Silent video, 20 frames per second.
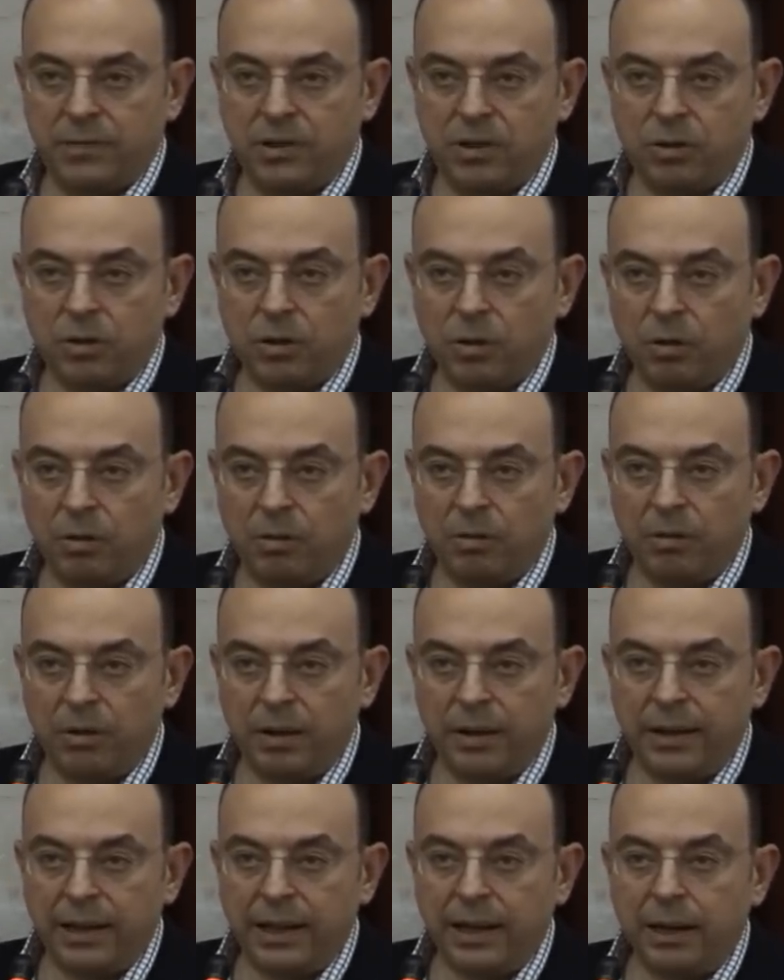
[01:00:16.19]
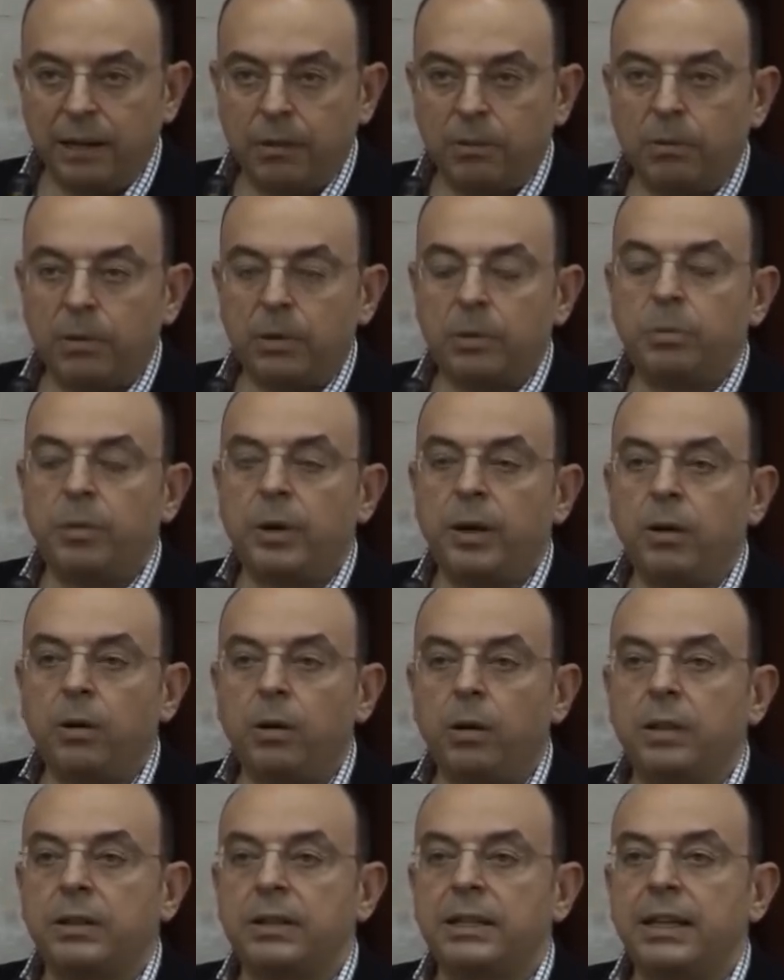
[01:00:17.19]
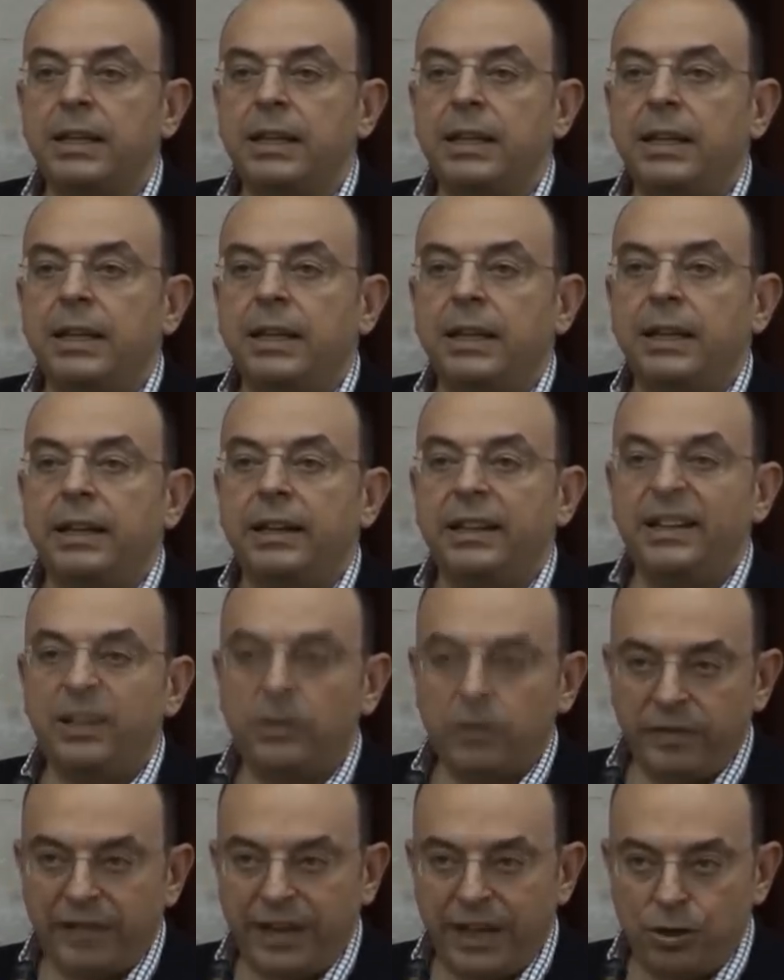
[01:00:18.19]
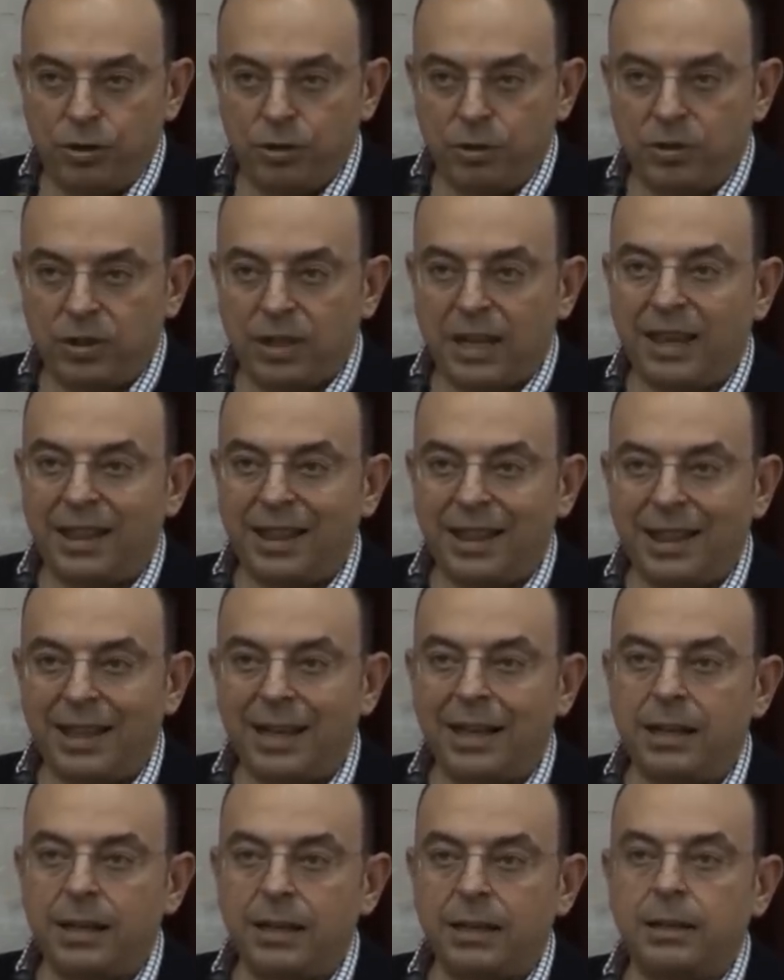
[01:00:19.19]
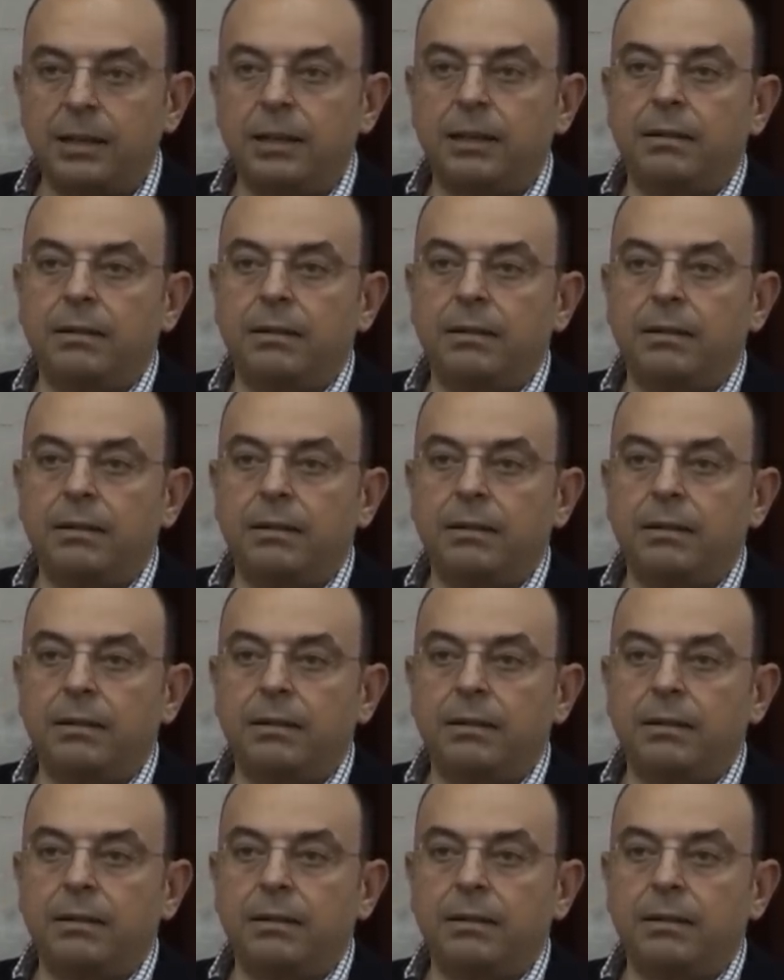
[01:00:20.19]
So they are what we called renovations other than